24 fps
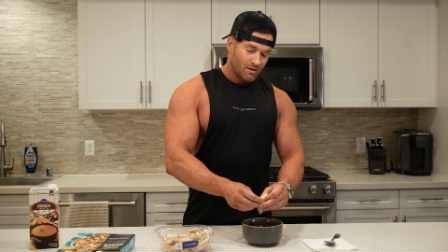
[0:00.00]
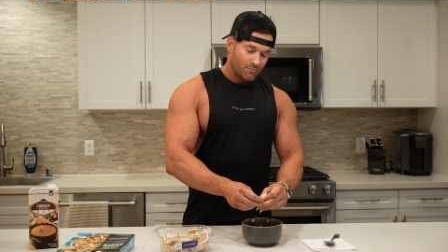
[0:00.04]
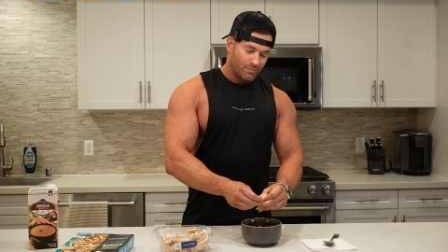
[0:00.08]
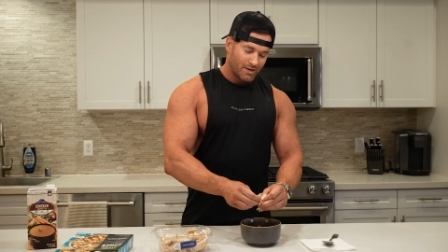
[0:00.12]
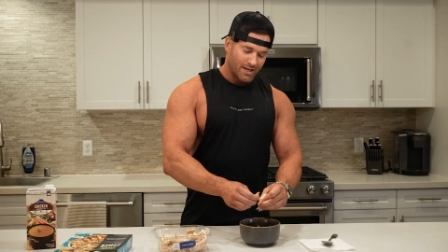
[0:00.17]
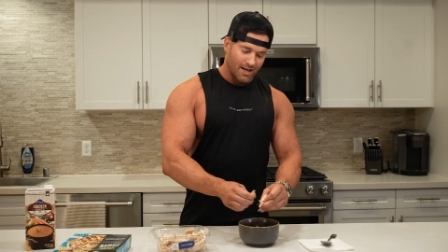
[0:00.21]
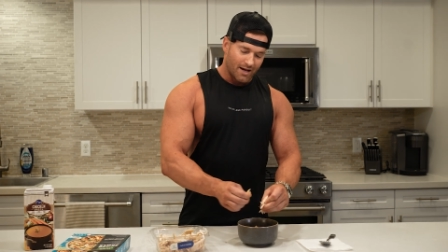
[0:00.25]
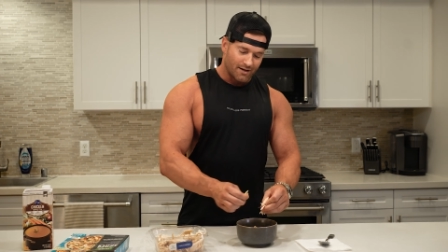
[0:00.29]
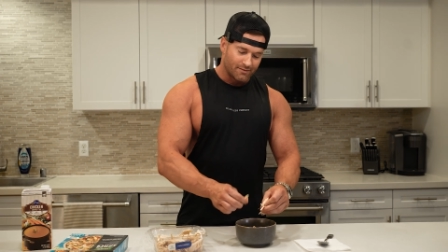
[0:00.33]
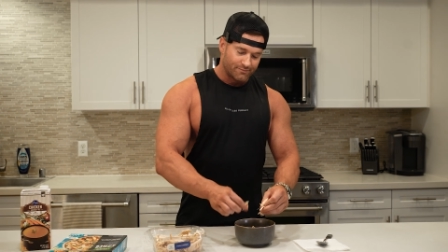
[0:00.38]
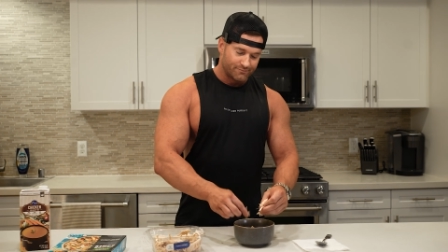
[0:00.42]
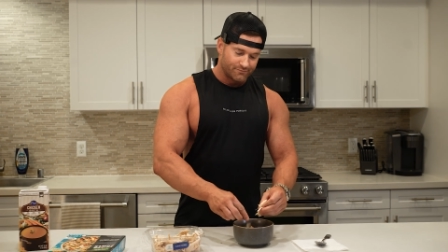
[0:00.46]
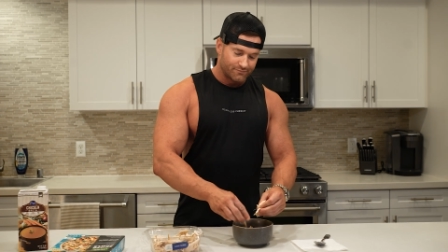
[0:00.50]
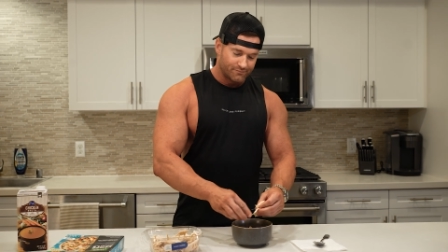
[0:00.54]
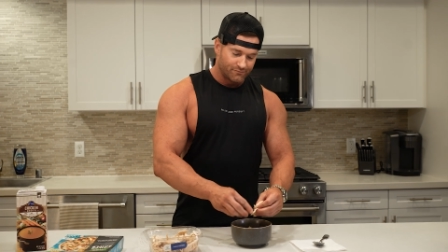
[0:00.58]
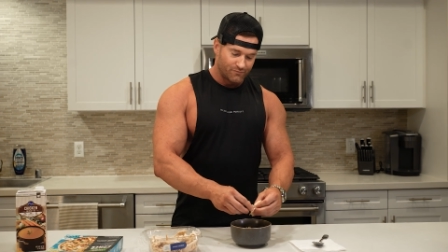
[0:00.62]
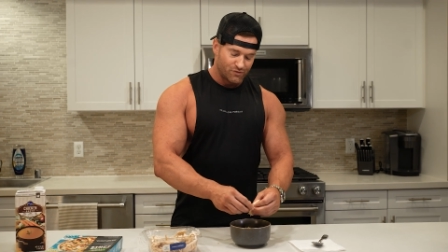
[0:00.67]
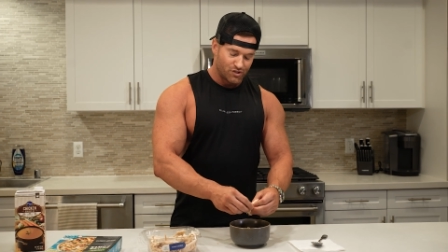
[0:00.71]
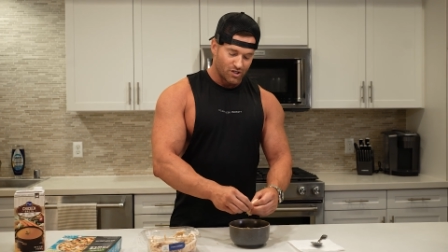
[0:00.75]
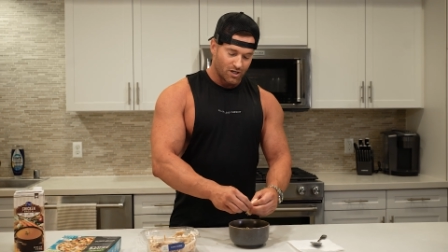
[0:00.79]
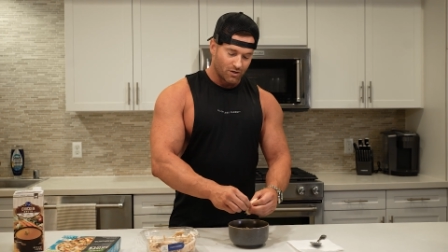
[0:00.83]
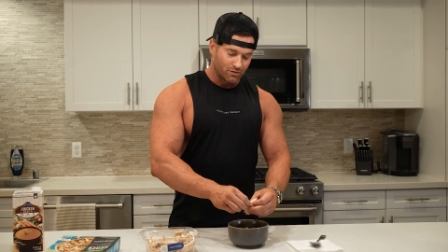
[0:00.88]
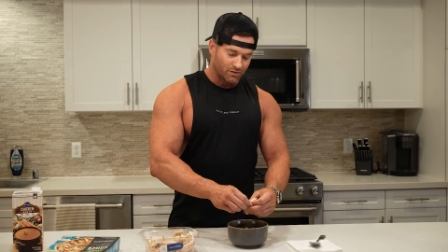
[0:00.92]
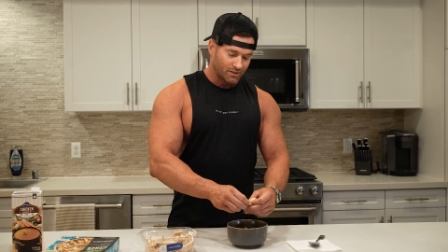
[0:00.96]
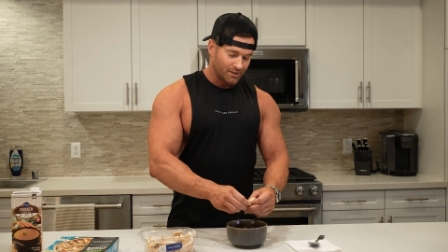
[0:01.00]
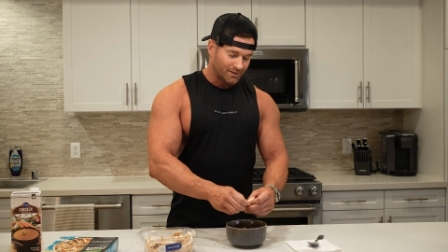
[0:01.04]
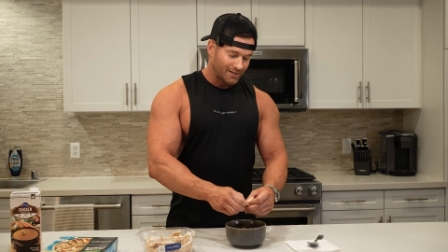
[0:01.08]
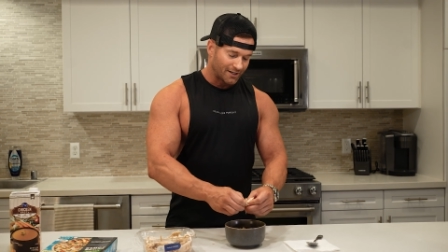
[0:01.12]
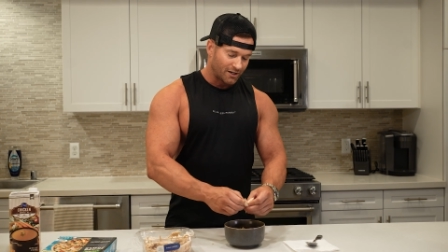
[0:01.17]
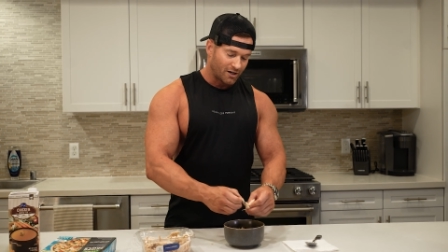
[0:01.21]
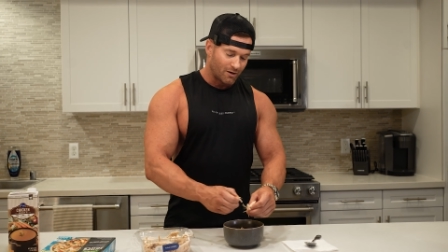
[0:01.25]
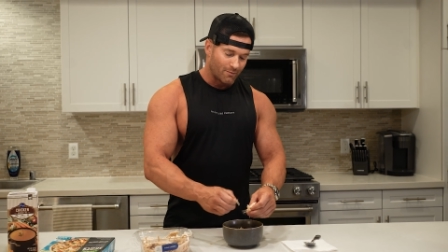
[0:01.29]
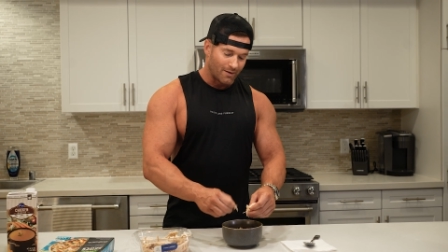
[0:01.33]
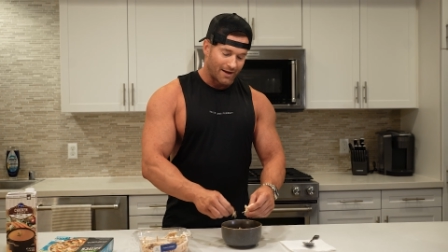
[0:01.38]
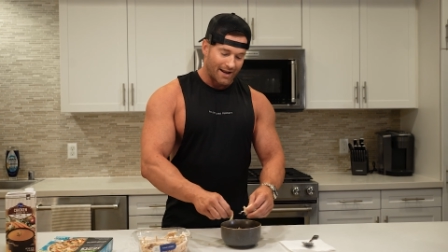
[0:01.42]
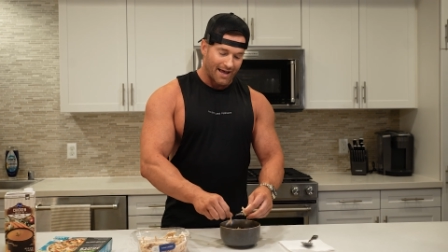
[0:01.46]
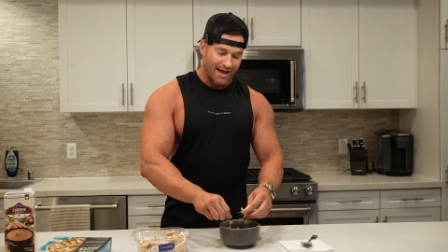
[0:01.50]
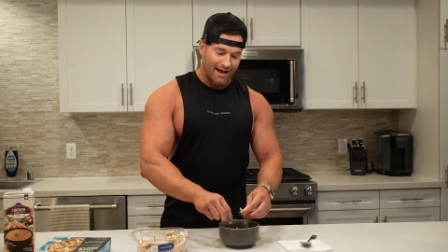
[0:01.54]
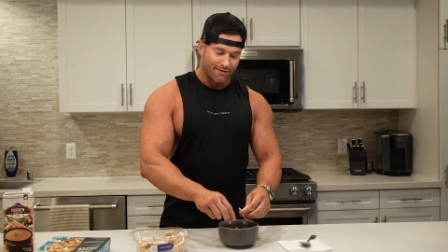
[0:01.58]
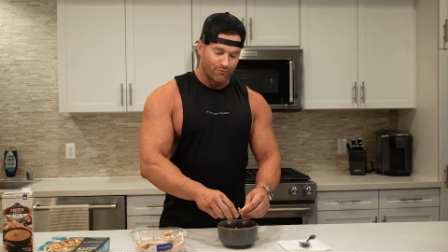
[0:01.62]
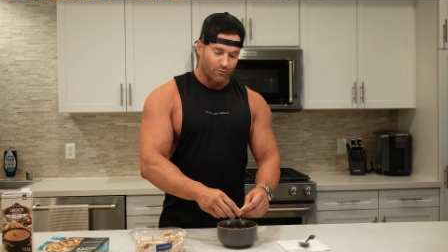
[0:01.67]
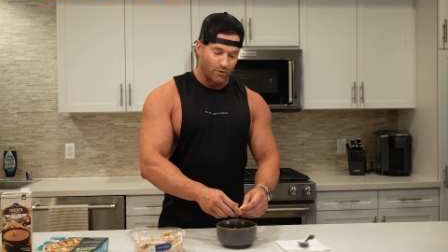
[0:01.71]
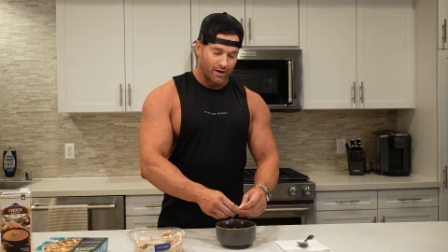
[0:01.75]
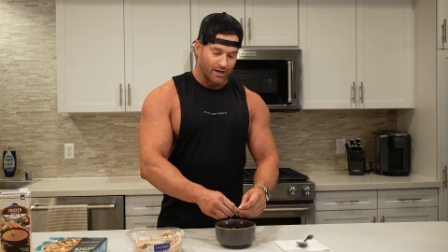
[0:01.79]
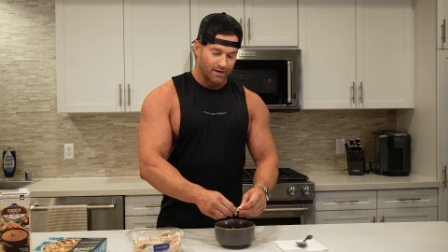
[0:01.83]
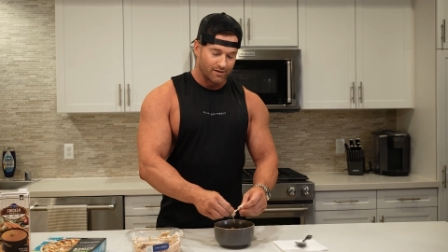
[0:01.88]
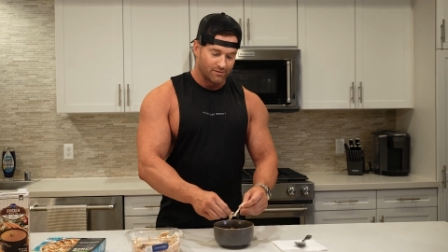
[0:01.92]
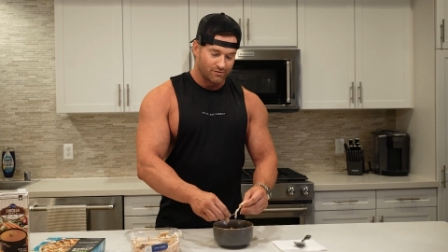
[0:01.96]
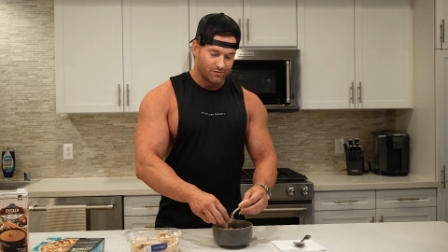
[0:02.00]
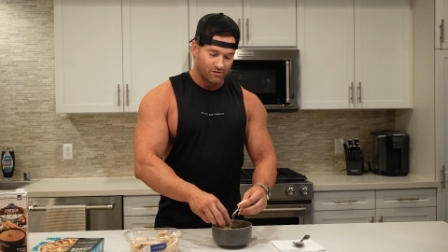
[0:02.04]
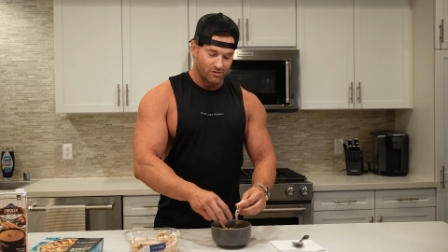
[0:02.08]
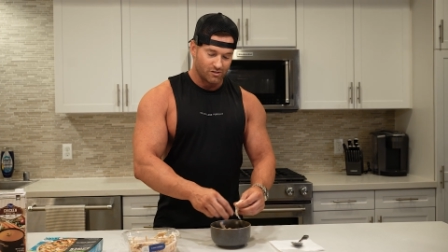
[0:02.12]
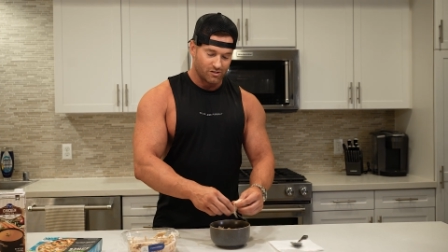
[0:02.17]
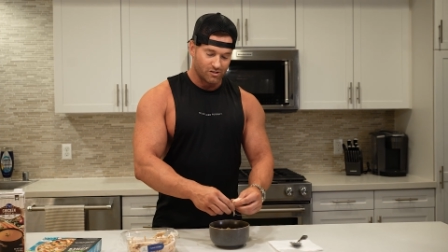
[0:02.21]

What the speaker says: But yeah, Generally, I go about halfway